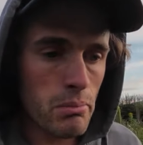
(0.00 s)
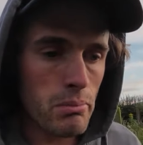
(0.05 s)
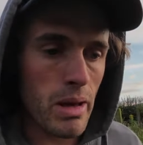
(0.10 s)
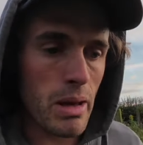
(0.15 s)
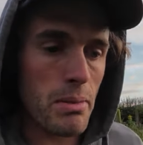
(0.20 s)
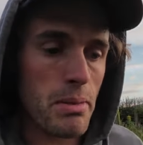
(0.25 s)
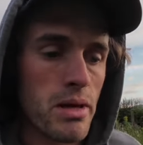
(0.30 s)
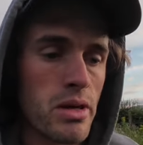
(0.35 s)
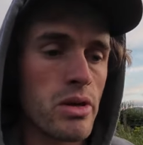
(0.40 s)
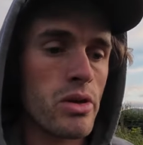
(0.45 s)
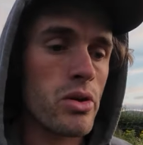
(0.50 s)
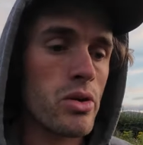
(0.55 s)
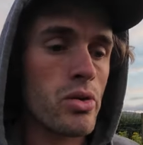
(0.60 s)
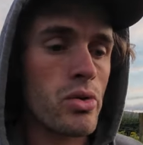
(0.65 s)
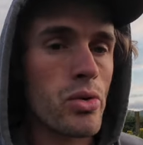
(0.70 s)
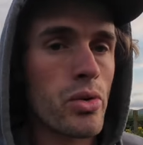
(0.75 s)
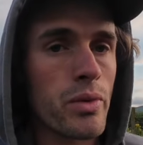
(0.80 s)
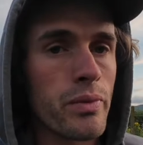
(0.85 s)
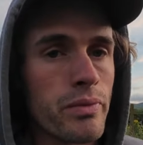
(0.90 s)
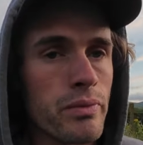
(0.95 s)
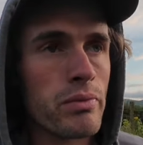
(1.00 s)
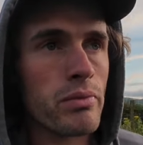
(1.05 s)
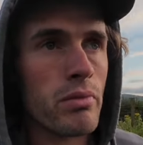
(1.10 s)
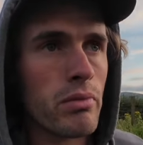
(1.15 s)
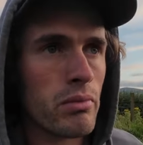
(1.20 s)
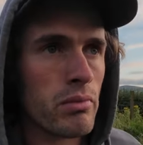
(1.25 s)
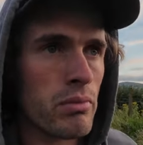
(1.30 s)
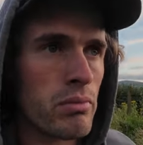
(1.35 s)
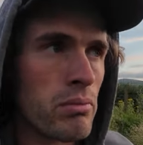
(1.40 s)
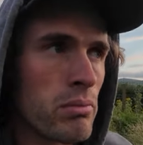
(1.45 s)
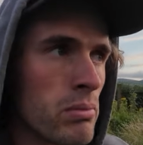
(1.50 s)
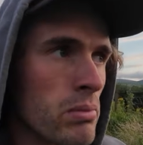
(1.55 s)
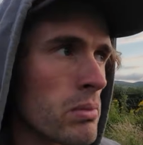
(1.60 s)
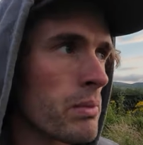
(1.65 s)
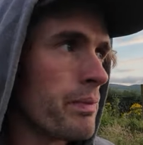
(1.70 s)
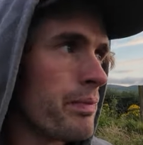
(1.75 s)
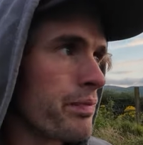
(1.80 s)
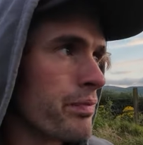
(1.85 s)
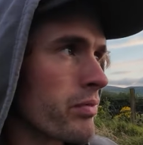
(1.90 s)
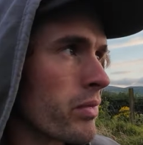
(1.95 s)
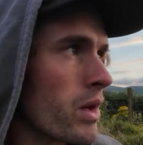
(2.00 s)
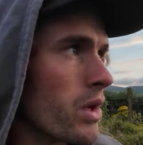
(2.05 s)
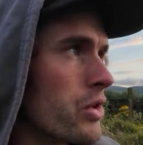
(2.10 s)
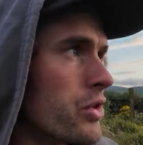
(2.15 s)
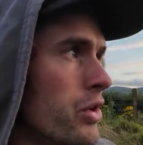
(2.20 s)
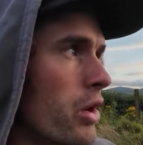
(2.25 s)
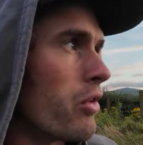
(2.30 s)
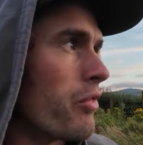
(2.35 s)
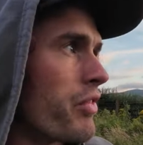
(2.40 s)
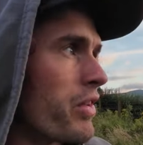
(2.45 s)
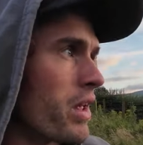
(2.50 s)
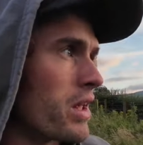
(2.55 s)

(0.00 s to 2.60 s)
Maybe you don't